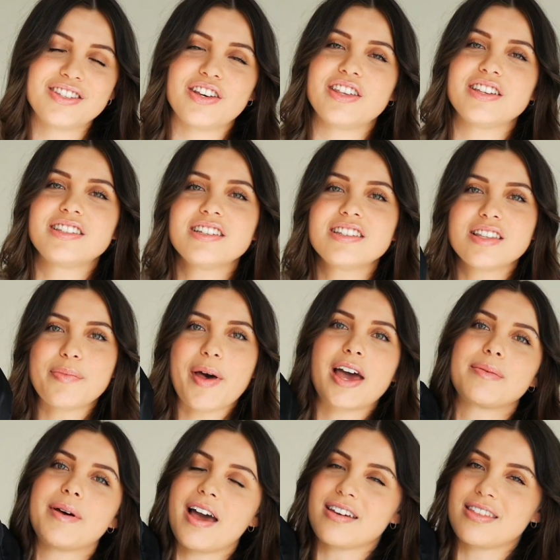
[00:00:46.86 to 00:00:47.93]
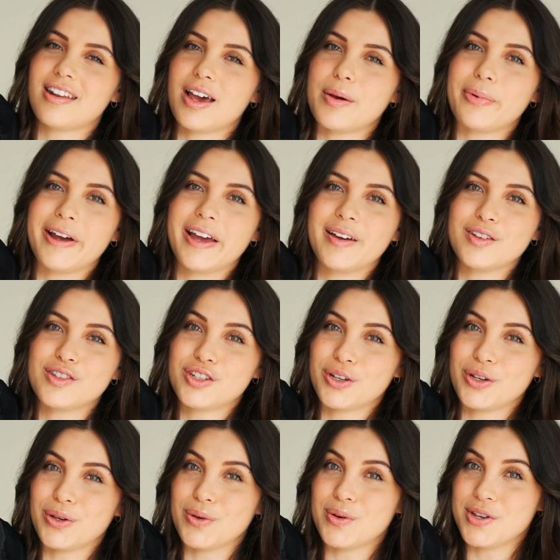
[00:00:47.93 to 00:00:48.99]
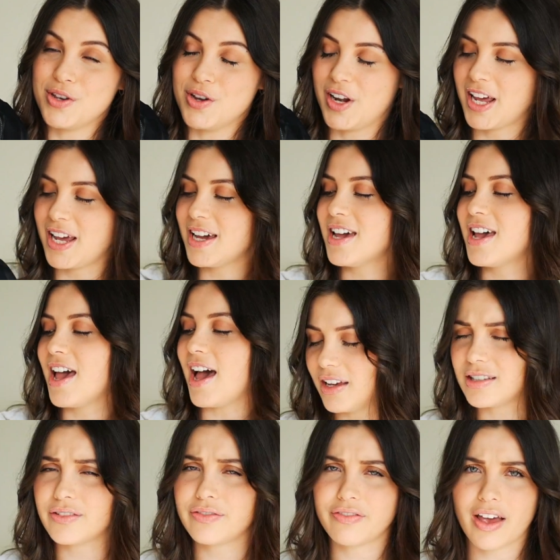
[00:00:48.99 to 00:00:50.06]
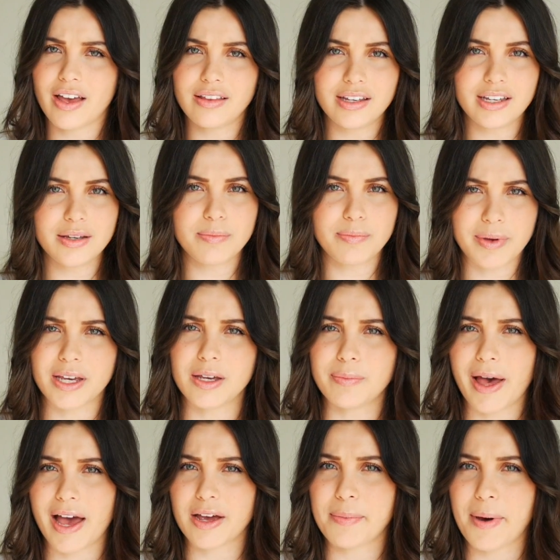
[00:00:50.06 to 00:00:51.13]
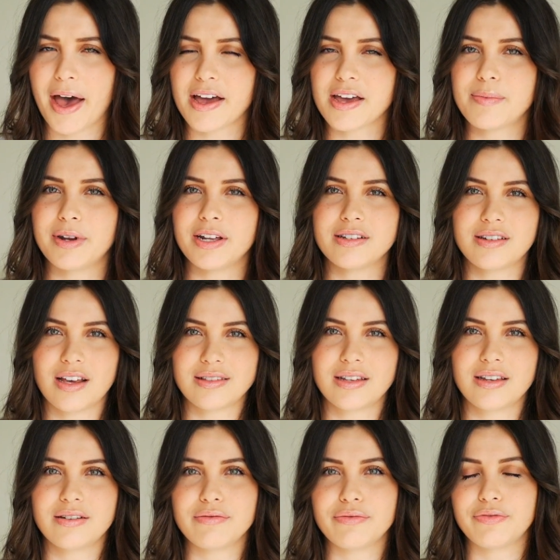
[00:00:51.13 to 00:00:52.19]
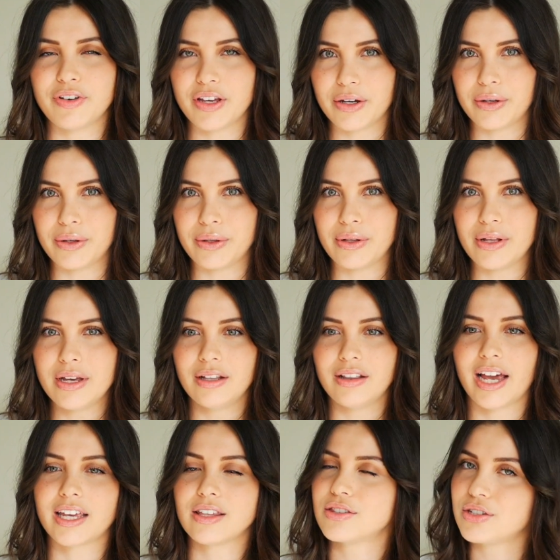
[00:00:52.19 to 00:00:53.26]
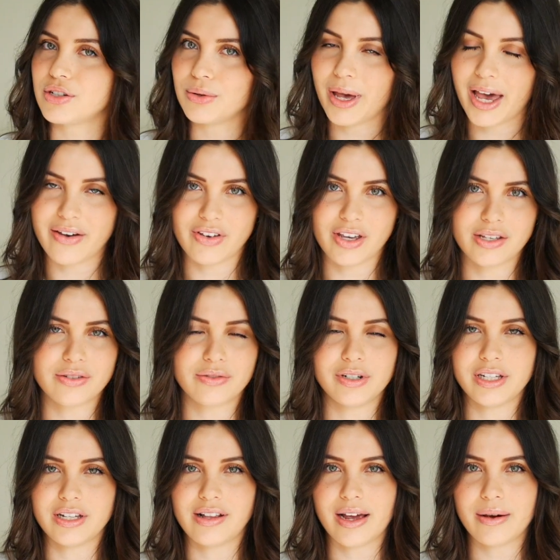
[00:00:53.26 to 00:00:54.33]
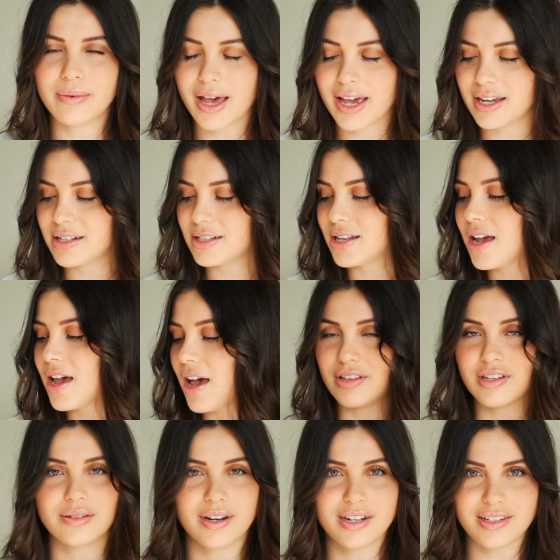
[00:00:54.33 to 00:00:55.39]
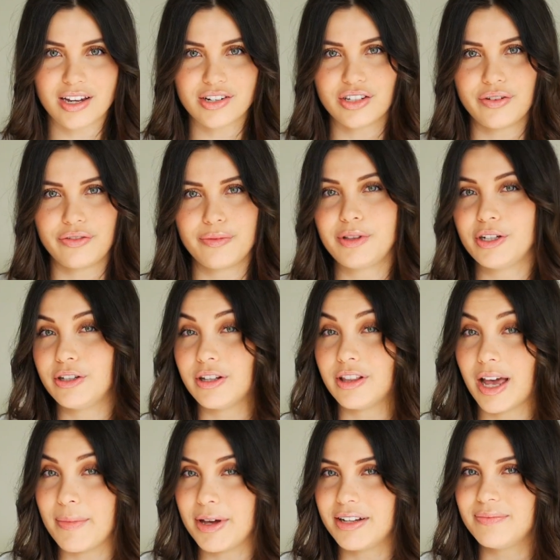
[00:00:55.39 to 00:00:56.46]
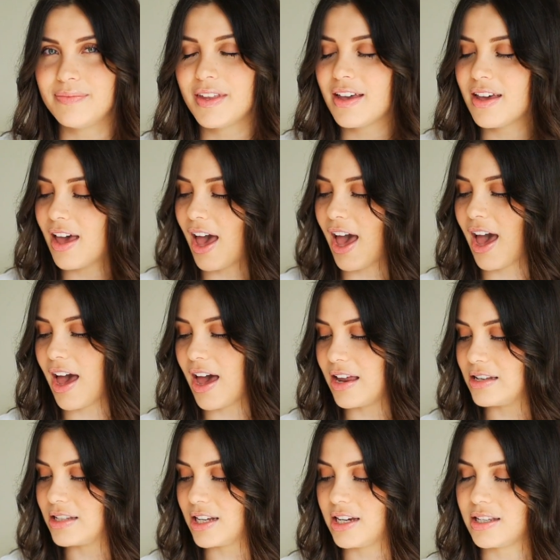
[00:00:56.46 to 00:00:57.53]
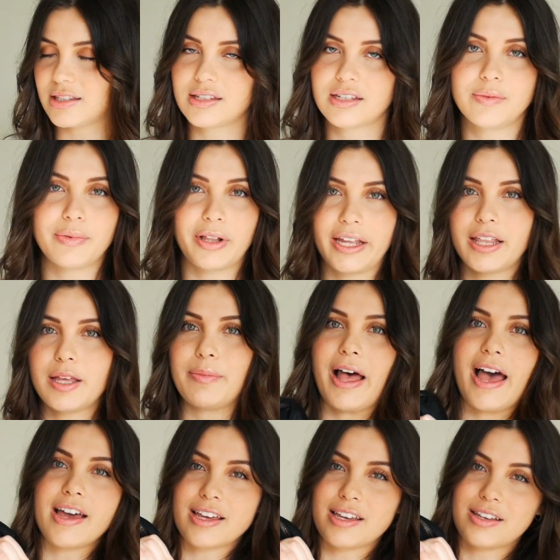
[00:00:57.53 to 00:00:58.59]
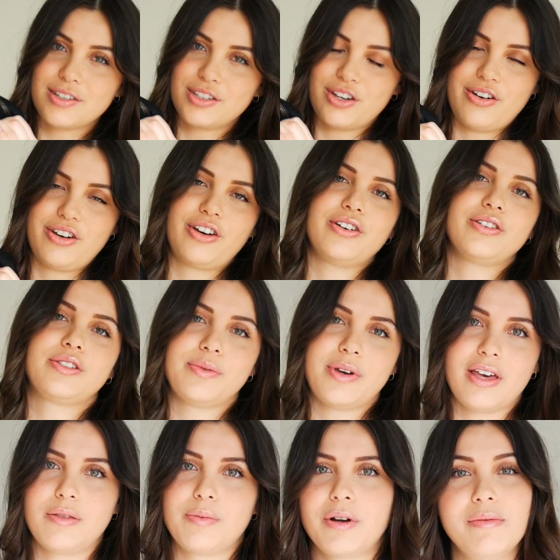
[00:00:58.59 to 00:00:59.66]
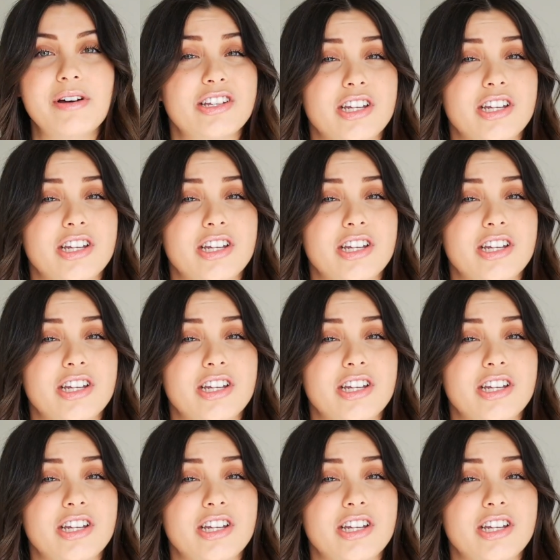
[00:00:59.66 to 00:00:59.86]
So this is the backpack that I bring to uni. It's a fairly big backpack, but it doesn't feel like it's too heavy. It's really lightweight. This one is actually from Lululemon and it's completely black, so it goes with pretty